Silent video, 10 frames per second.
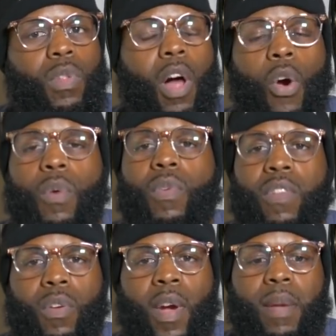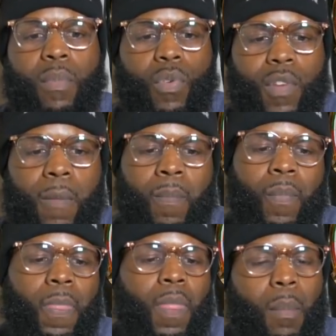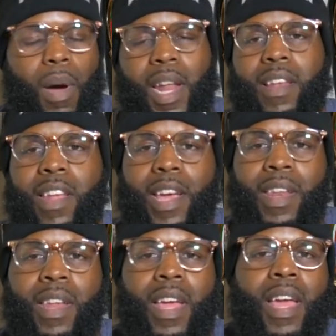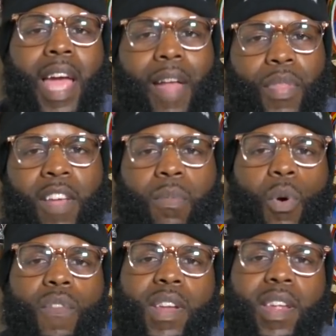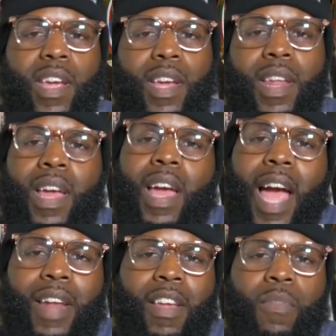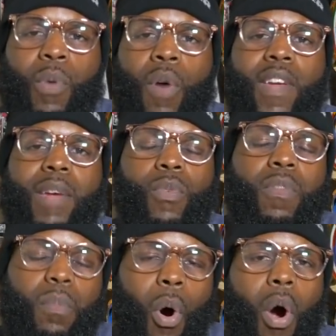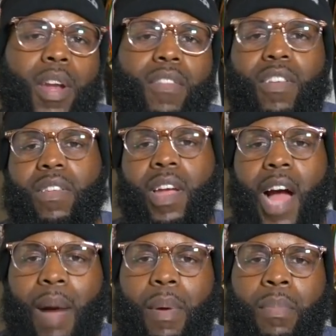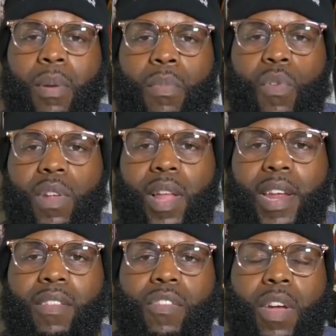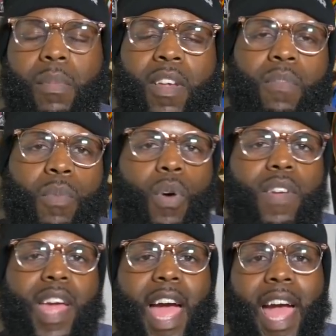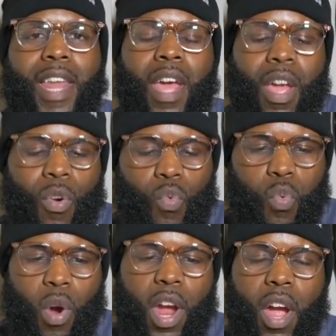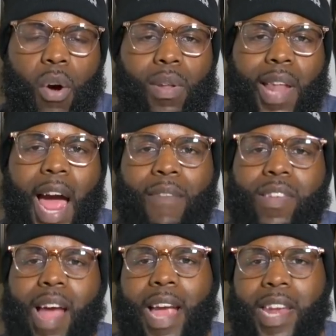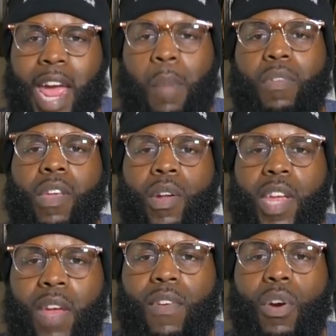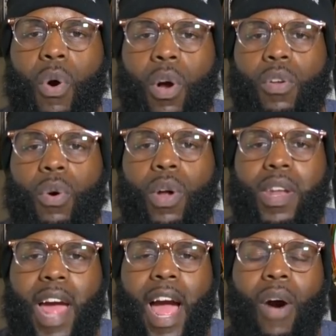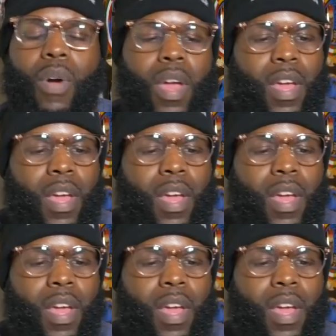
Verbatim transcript: Logan was a great movie, but it didn't, and this movie did. And this movie was more than just a comic book movie, ladies and gentlemen. This movie had real life dynamics that are even going on now.